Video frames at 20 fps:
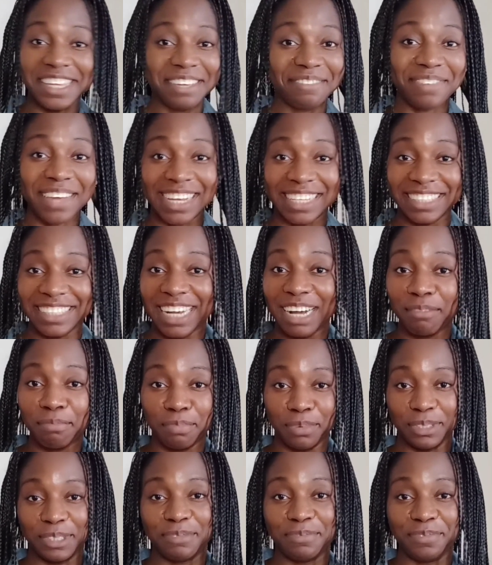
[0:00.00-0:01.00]
give
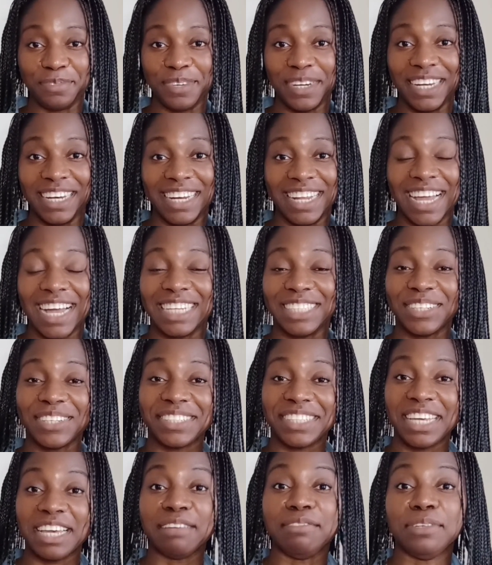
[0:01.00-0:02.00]
examples freely. I
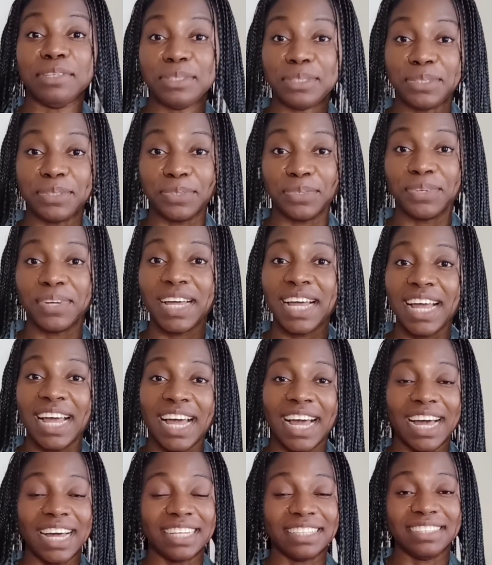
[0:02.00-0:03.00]
just gave you 2,
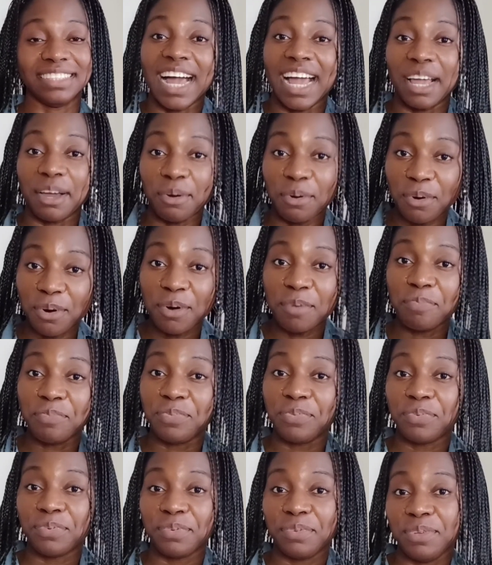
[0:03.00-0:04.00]
and I hope
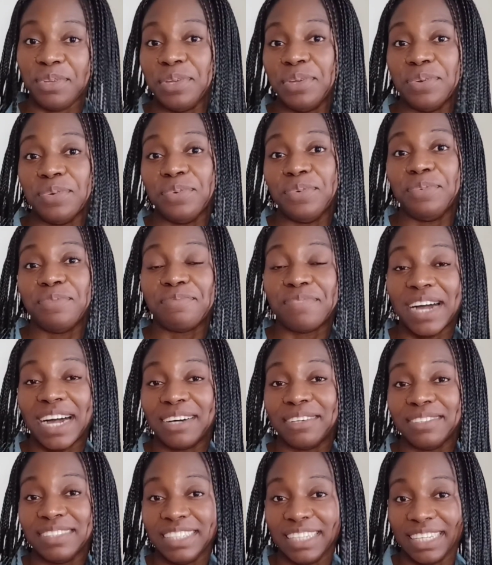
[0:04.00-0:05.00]
you
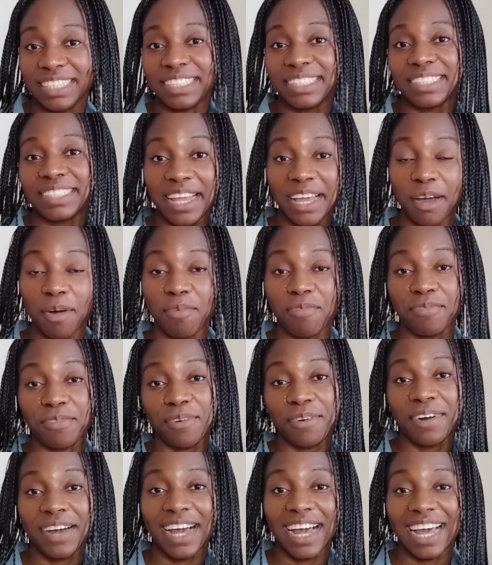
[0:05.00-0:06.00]
found this
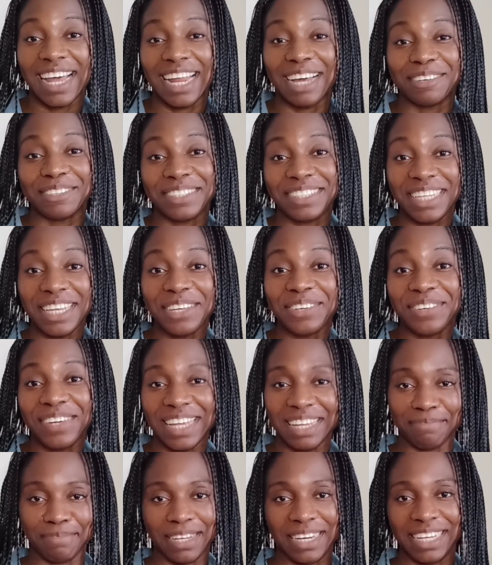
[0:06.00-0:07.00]
helpful, and I'll see you
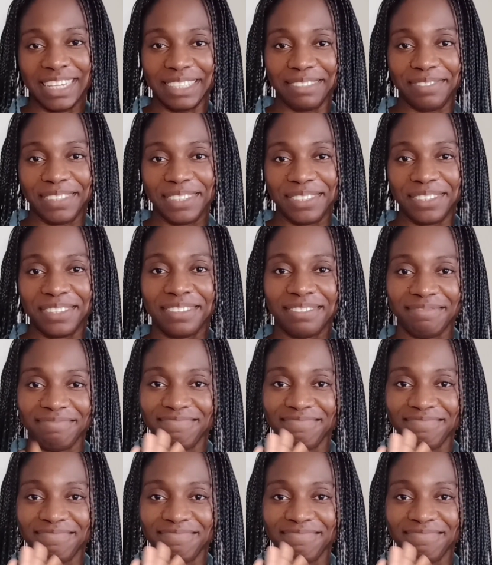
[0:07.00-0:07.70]
in my next video.